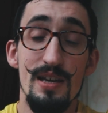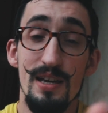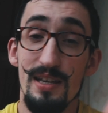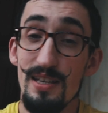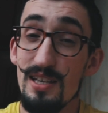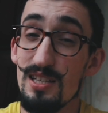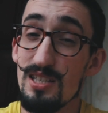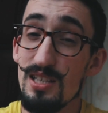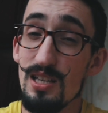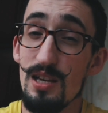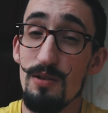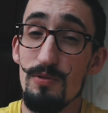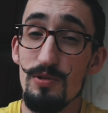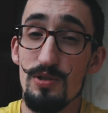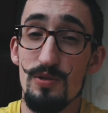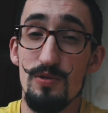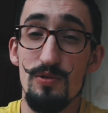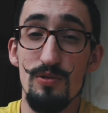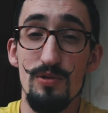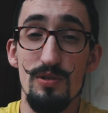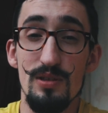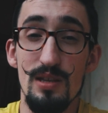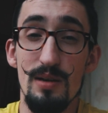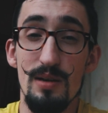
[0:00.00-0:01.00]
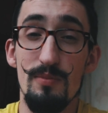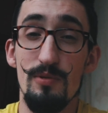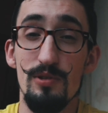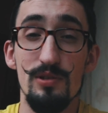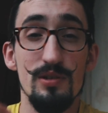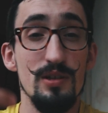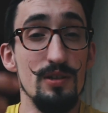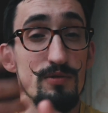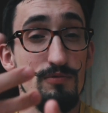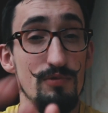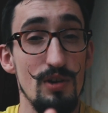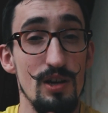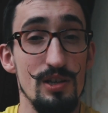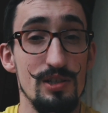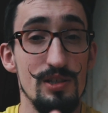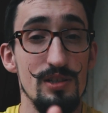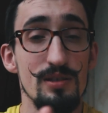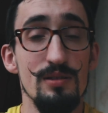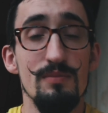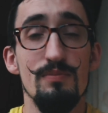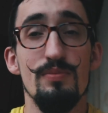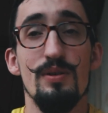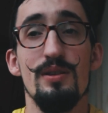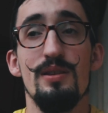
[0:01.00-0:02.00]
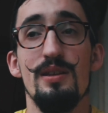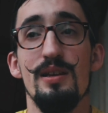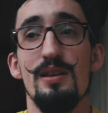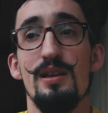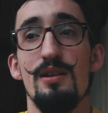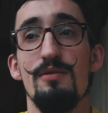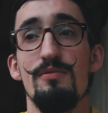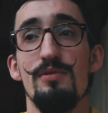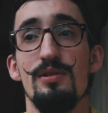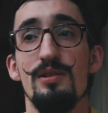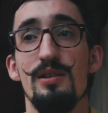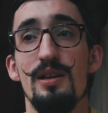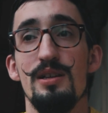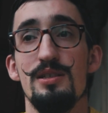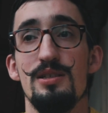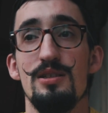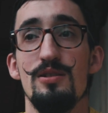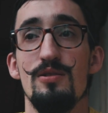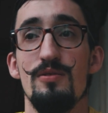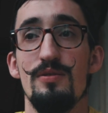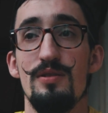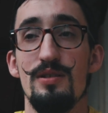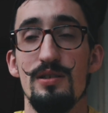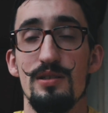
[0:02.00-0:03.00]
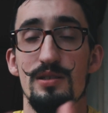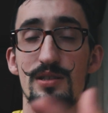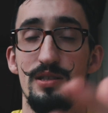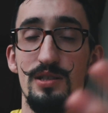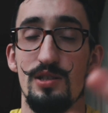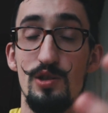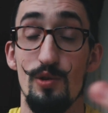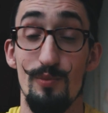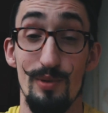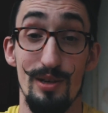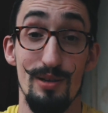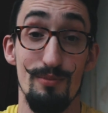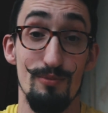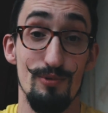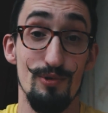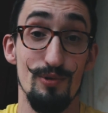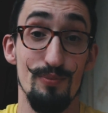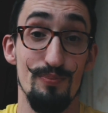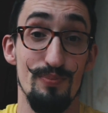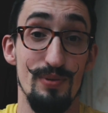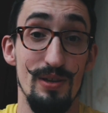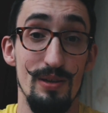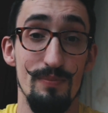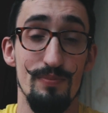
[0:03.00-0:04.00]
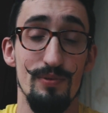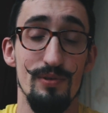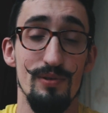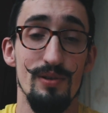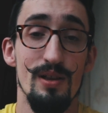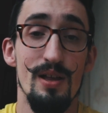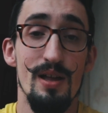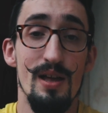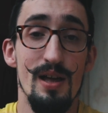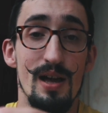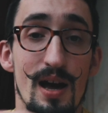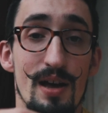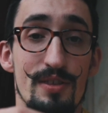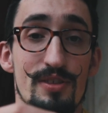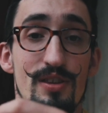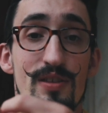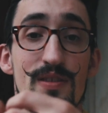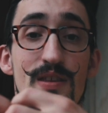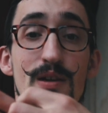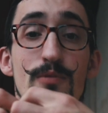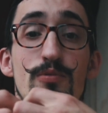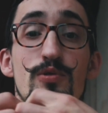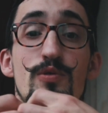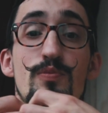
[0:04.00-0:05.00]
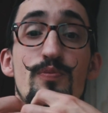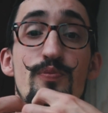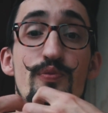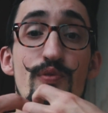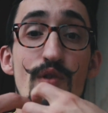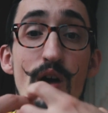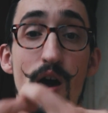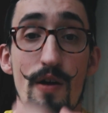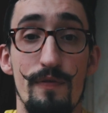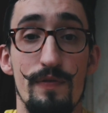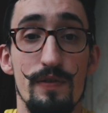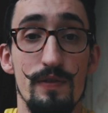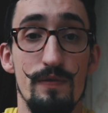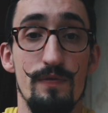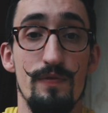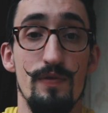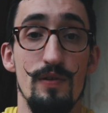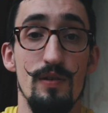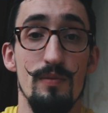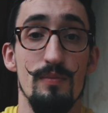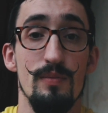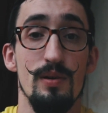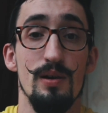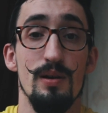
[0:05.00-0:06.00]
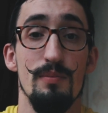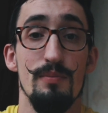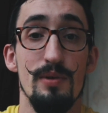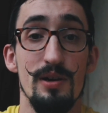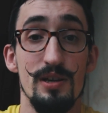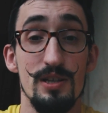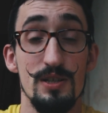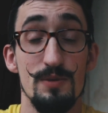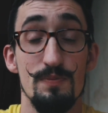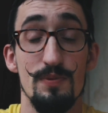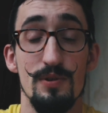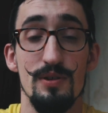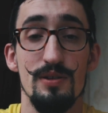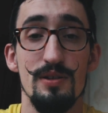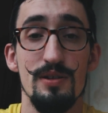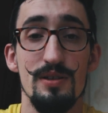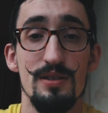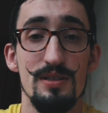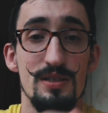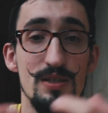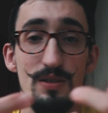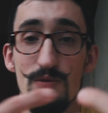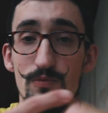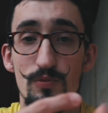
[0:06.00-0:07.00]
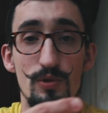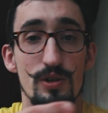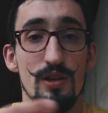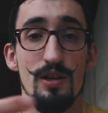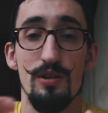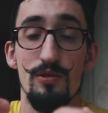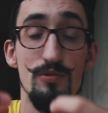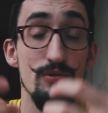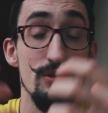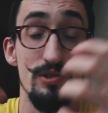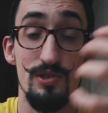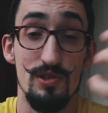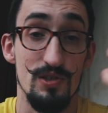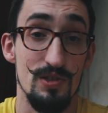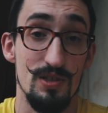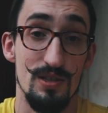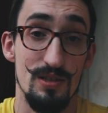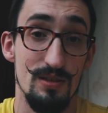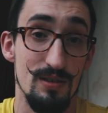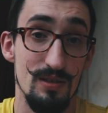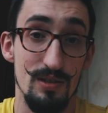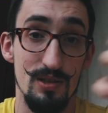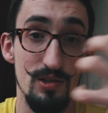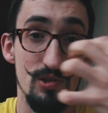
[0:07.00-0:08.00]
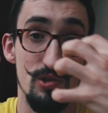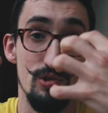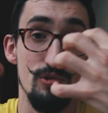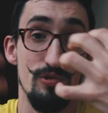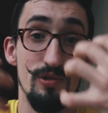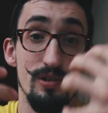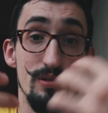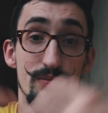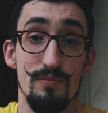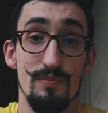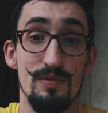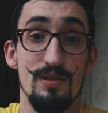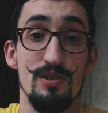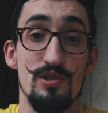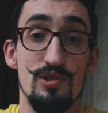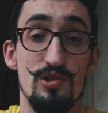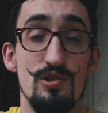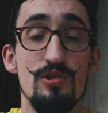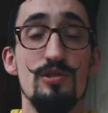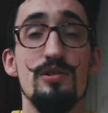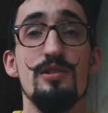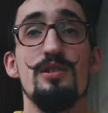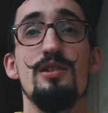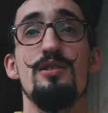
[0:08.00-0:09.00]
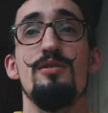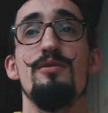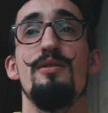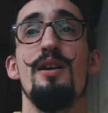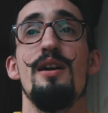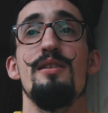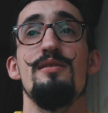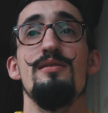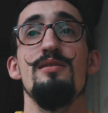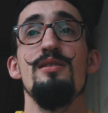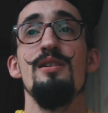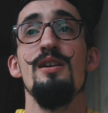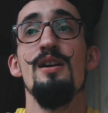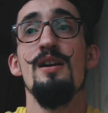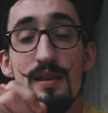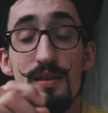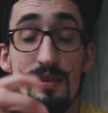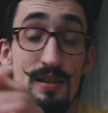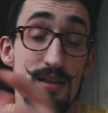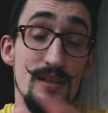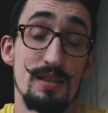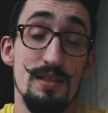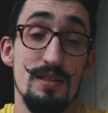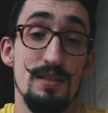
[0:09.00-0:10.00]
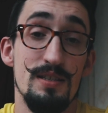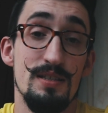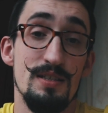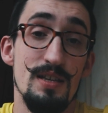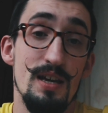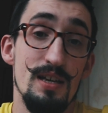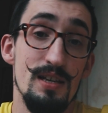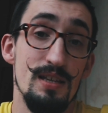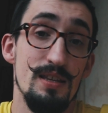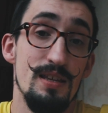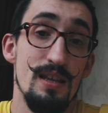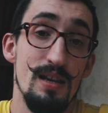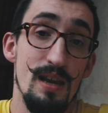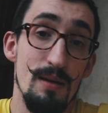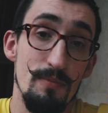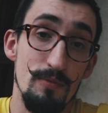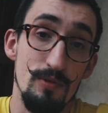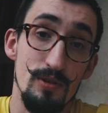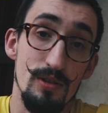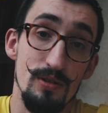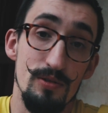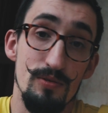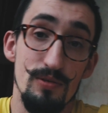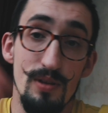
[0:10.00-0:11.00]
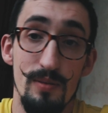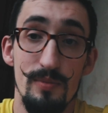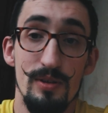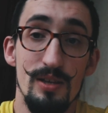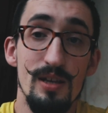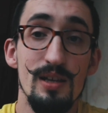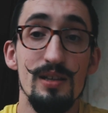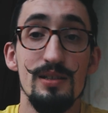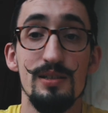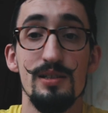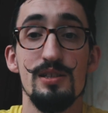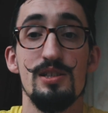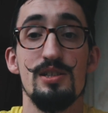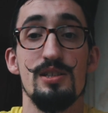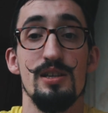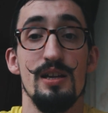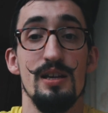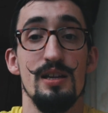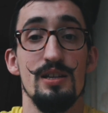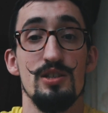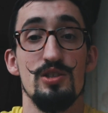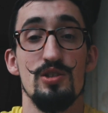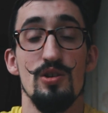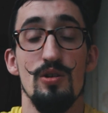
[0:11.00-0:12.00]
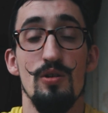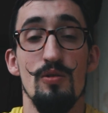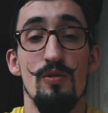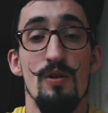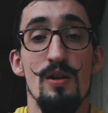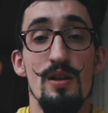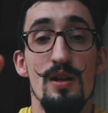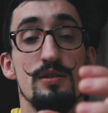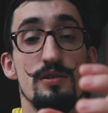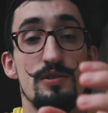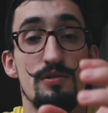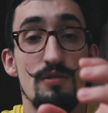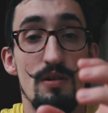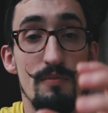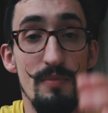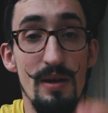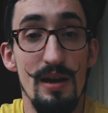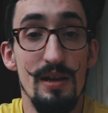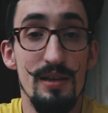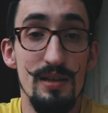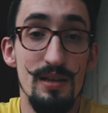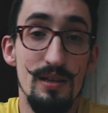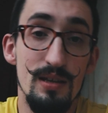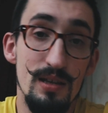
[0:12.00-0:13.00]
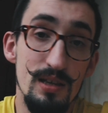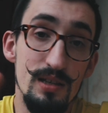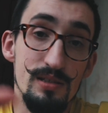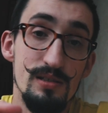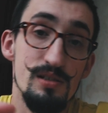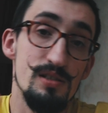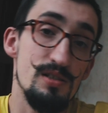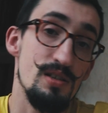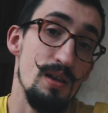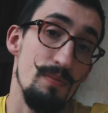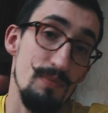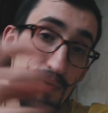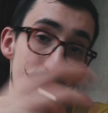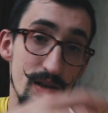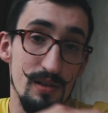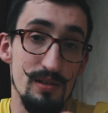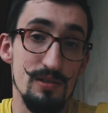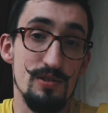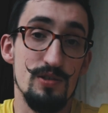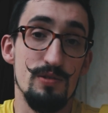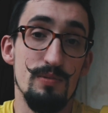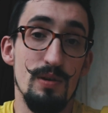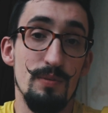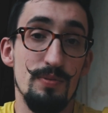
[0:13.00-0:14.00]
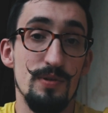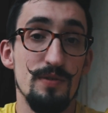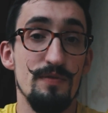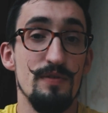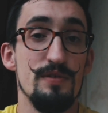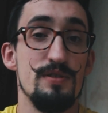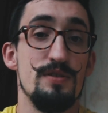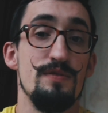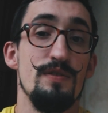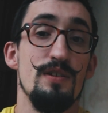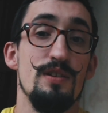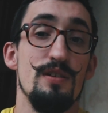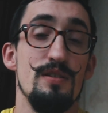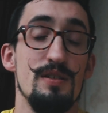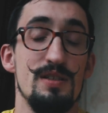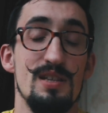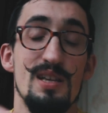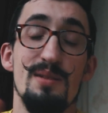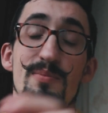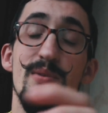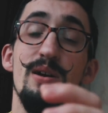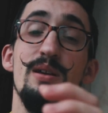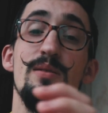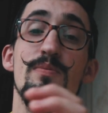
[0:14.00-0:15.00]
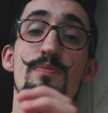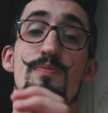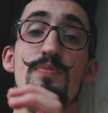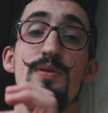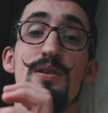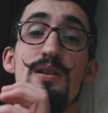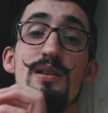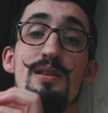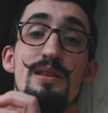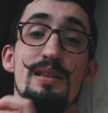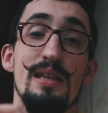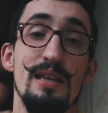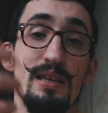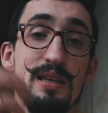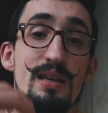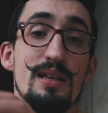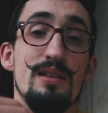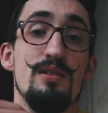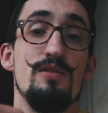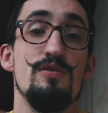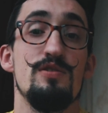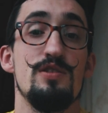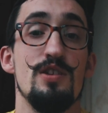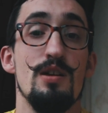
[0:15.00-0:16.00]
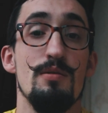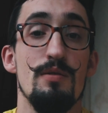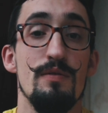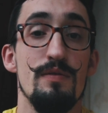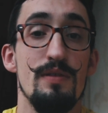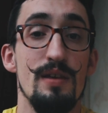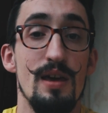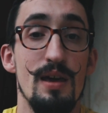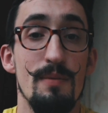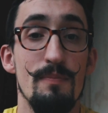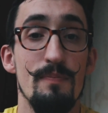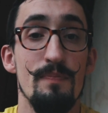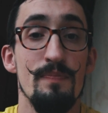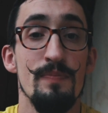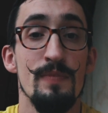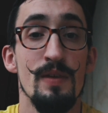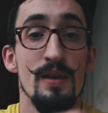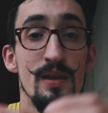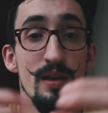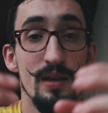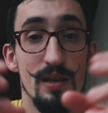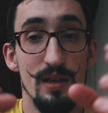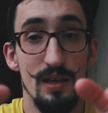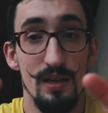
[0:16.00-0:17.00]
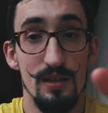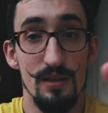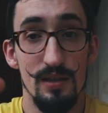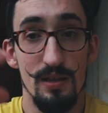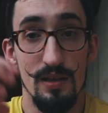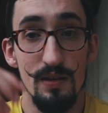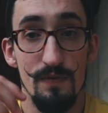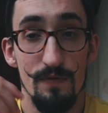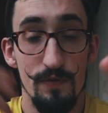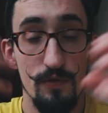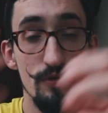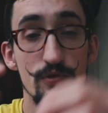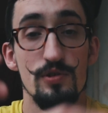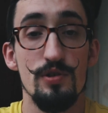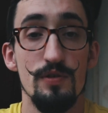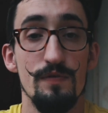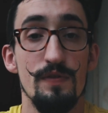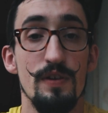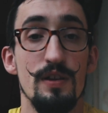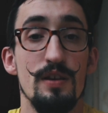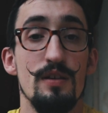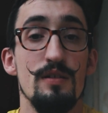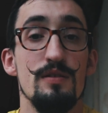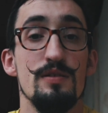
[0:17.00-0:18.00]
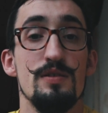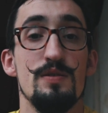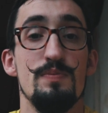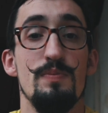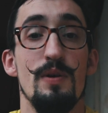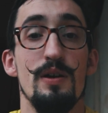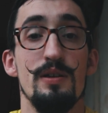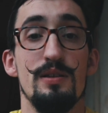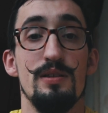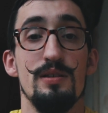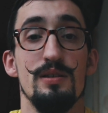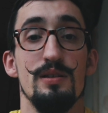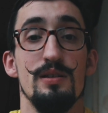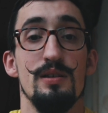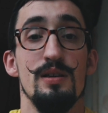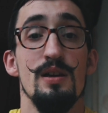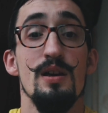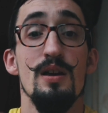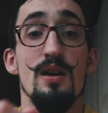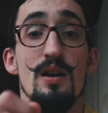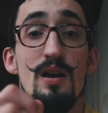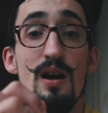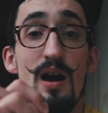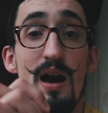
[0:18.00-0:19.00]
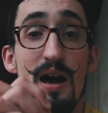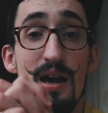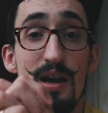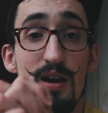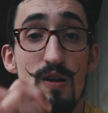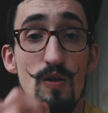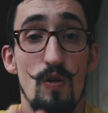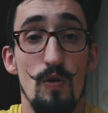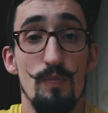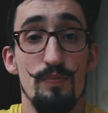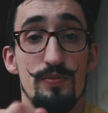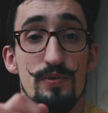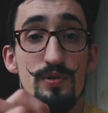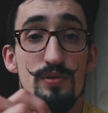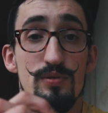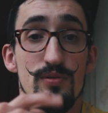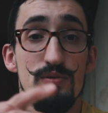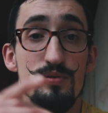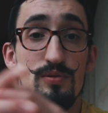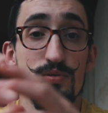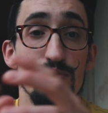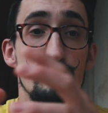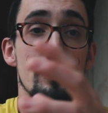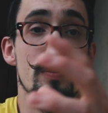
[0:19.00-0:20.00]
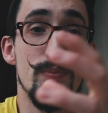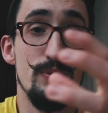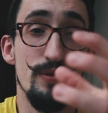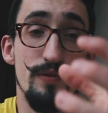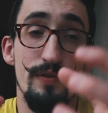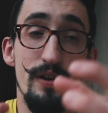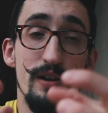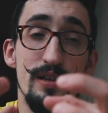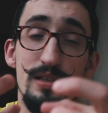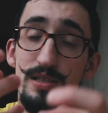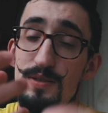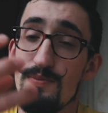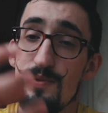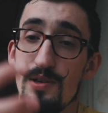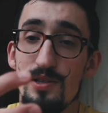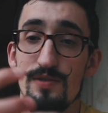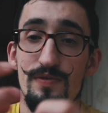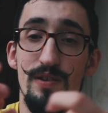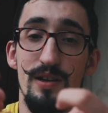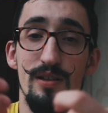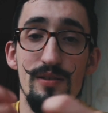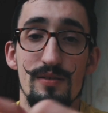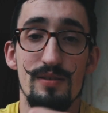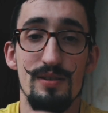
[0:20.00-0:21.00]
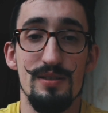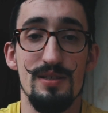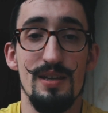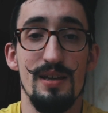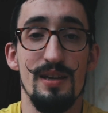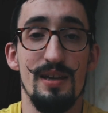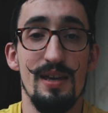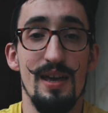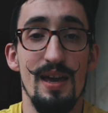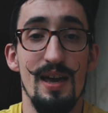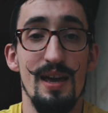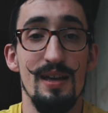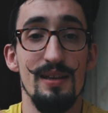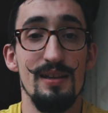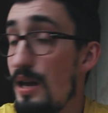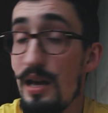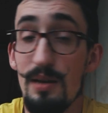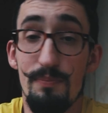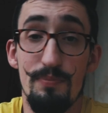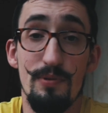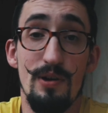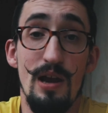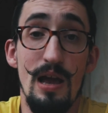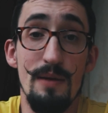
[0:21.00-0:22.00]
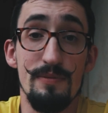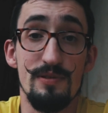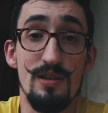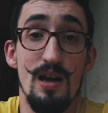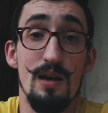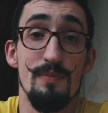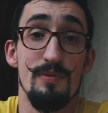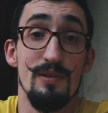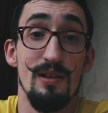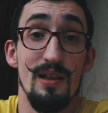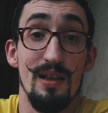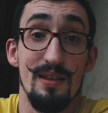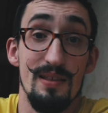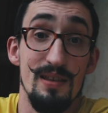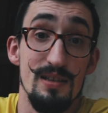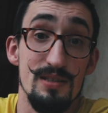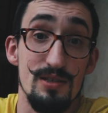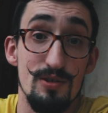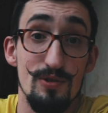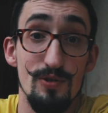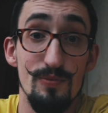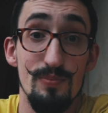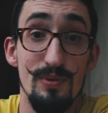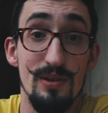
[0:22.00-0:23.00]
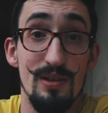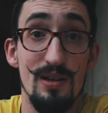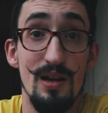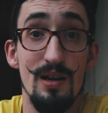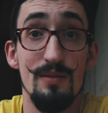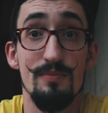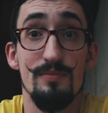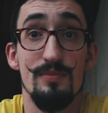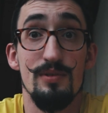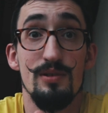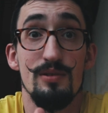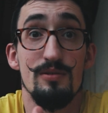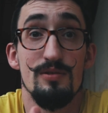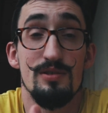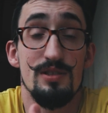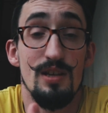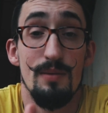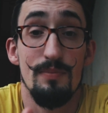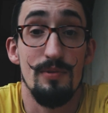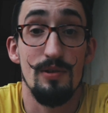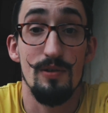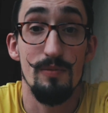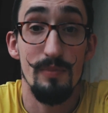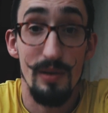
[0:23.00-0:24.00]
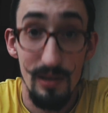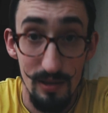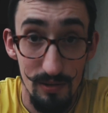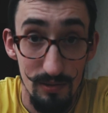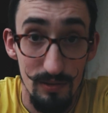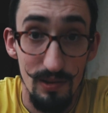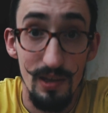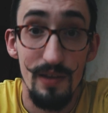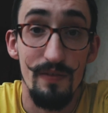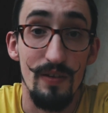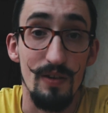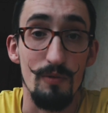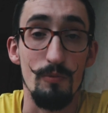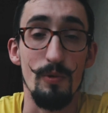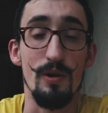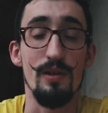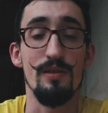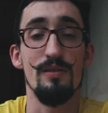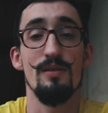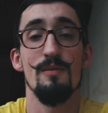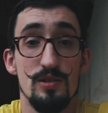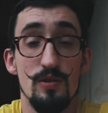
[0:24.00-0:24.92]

Initially I was doing them only in Russian, but then I realized there's so many more people I think that would profit from my experience and what I do, just enjoying this journey together. Then I decided that I'm gonna do them in English, so I'm adding English subtitles to my previous videos and might be linking to some of them in the future videos, but I hope to provide as much value as I can, and perhaps a hobby like this could become something you make your living with.